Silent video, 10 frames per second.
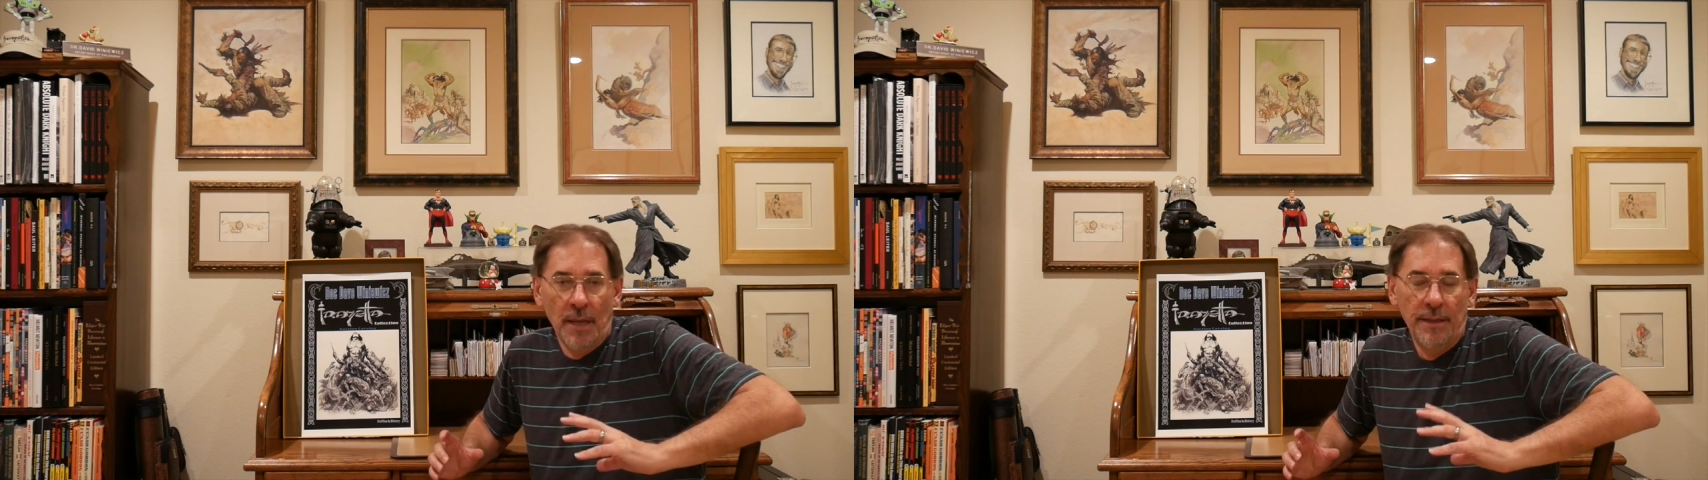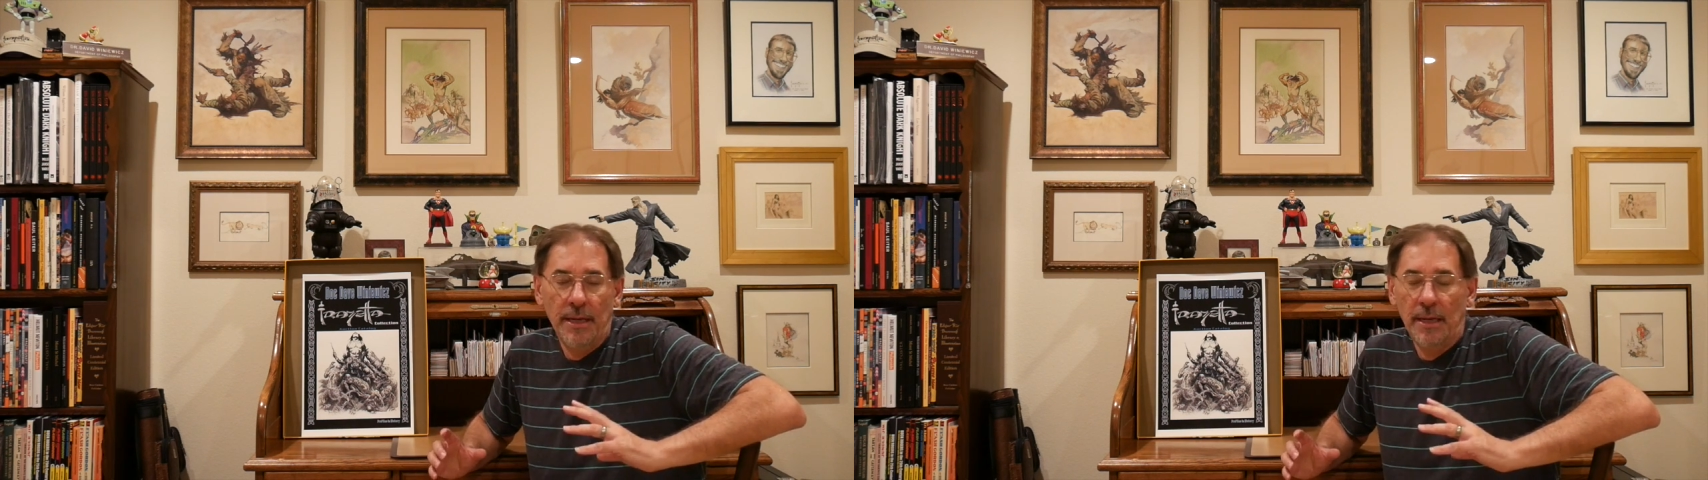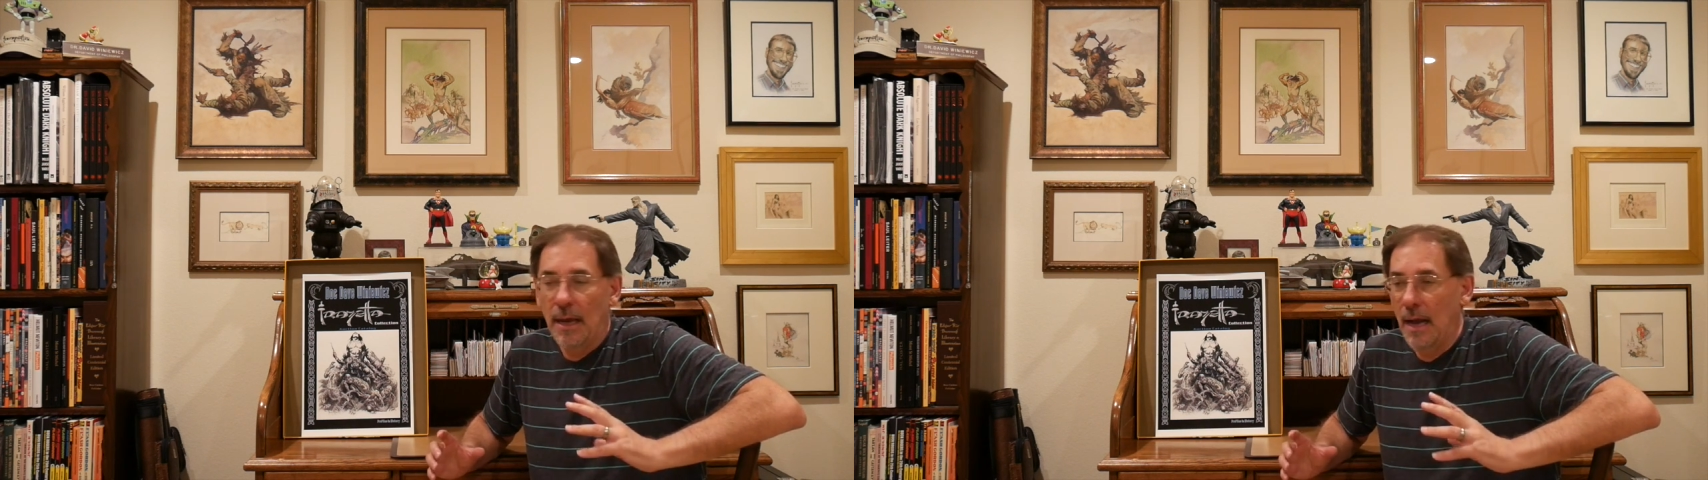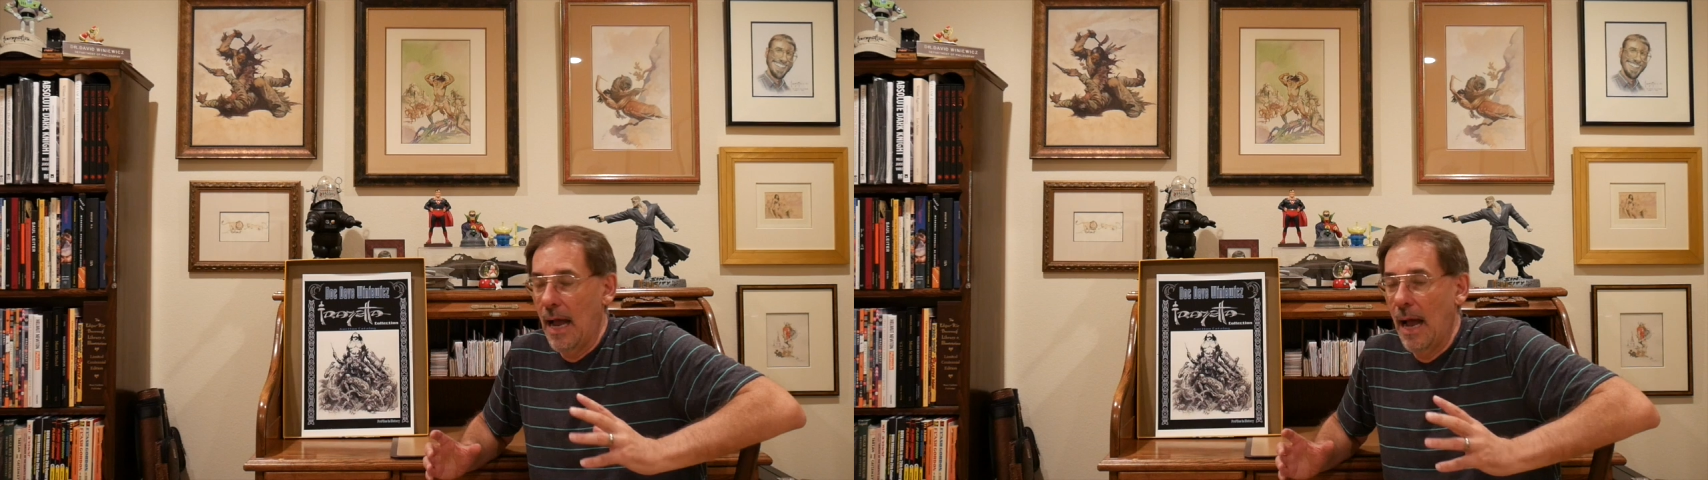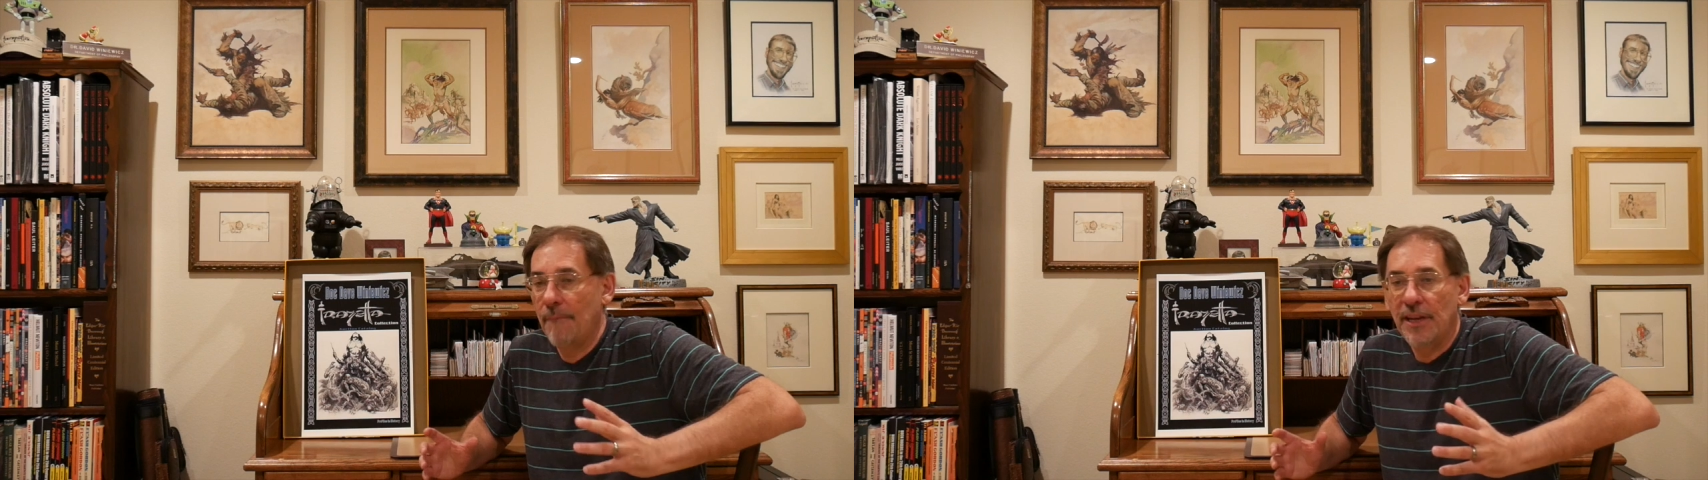
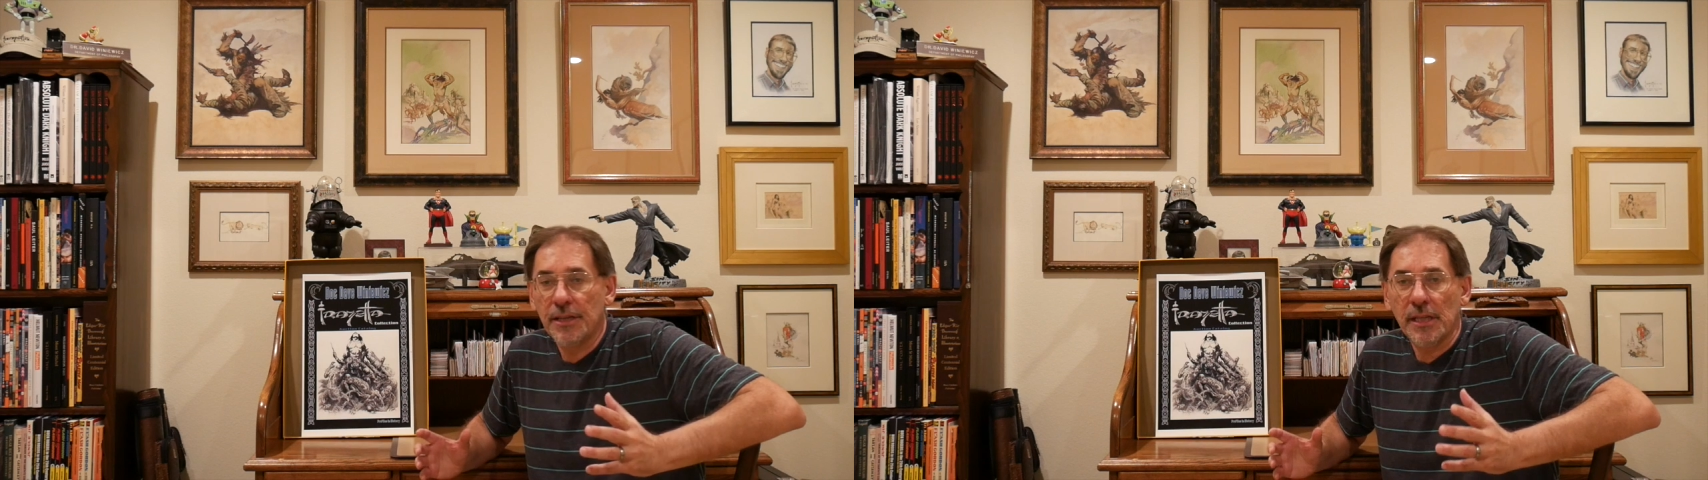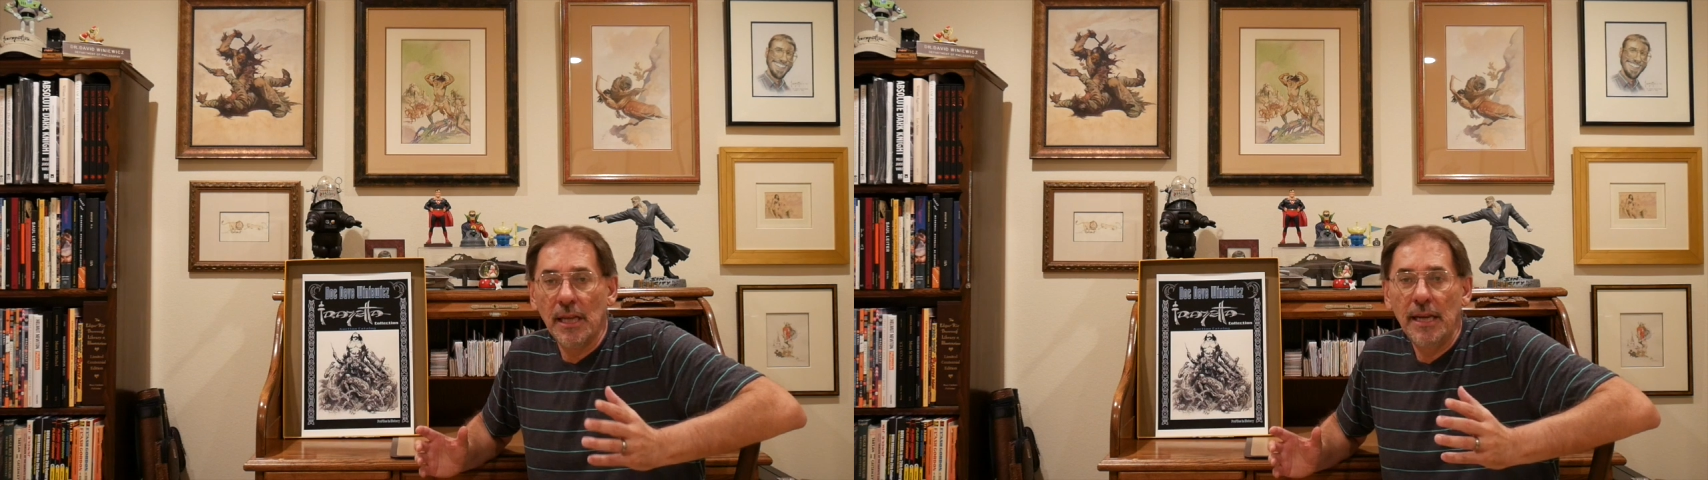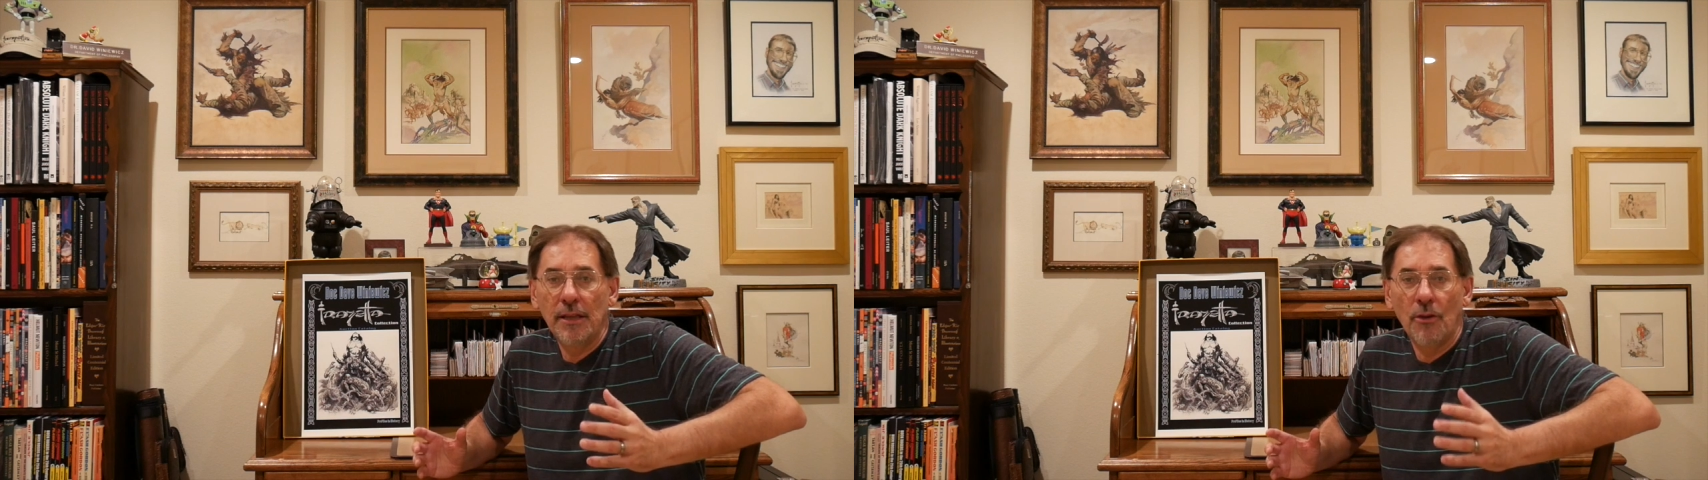Obviously,